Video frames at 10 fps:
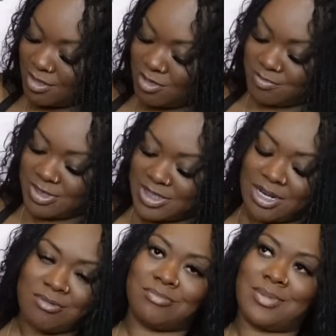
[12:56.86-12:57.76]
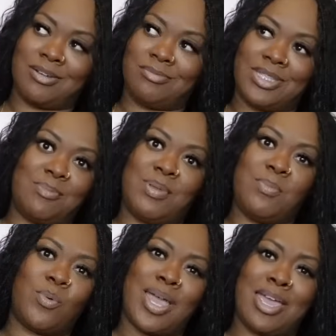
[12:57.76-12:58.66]
Um, because I don't, I don't think
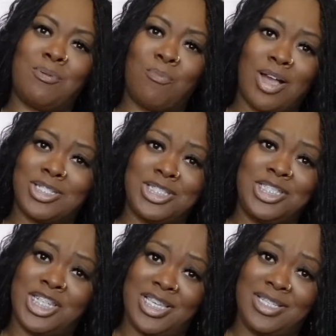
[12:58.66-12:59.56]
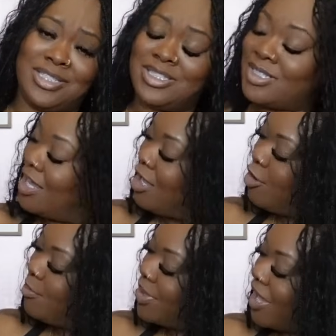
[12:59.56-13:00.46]
people hand wash jeans.
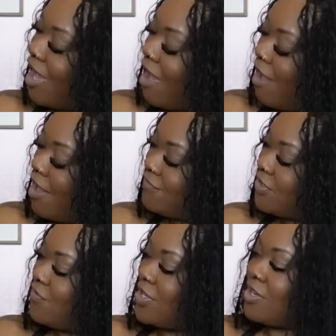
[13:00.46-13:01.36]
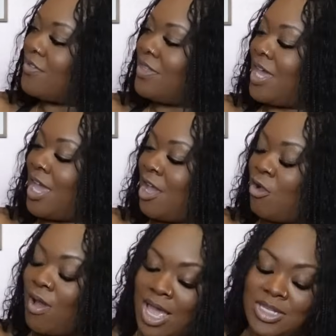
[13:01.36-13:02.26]
But yeah, I'll have to figure that
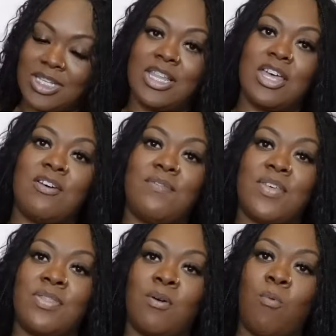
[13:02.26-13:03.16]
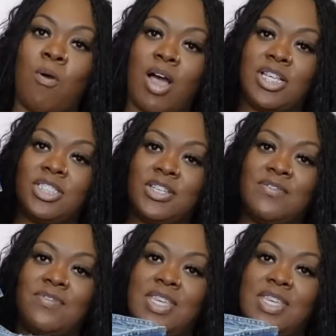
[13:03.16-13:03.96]
out. I love the wash of